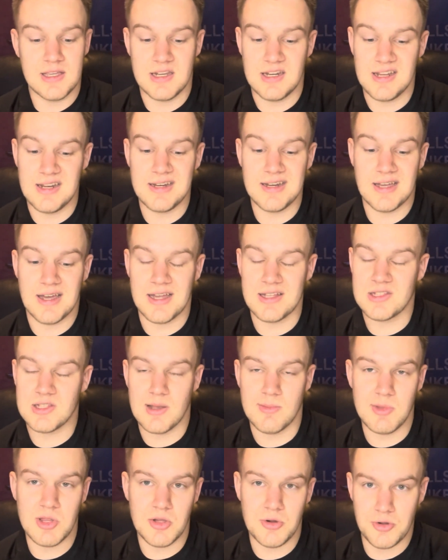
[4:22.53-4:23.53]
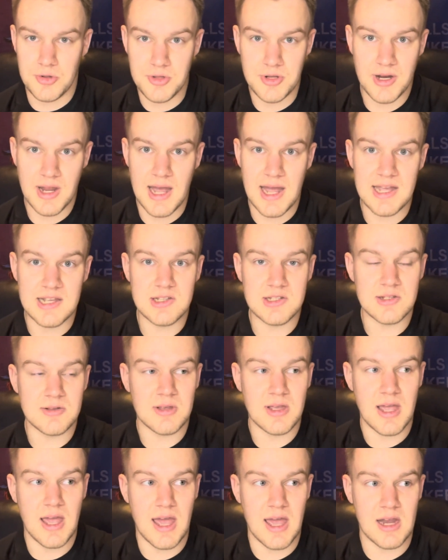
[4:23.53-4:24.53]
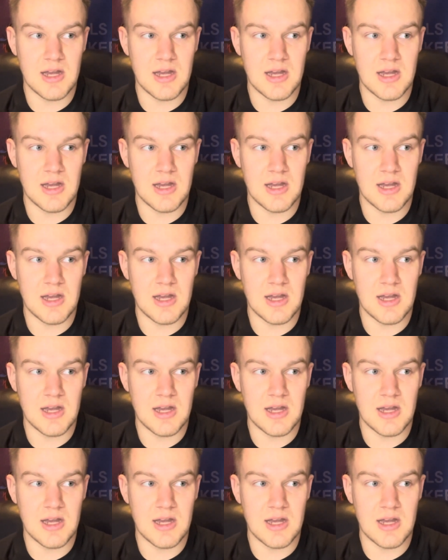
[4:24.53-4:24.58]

you need to cut some of the older guys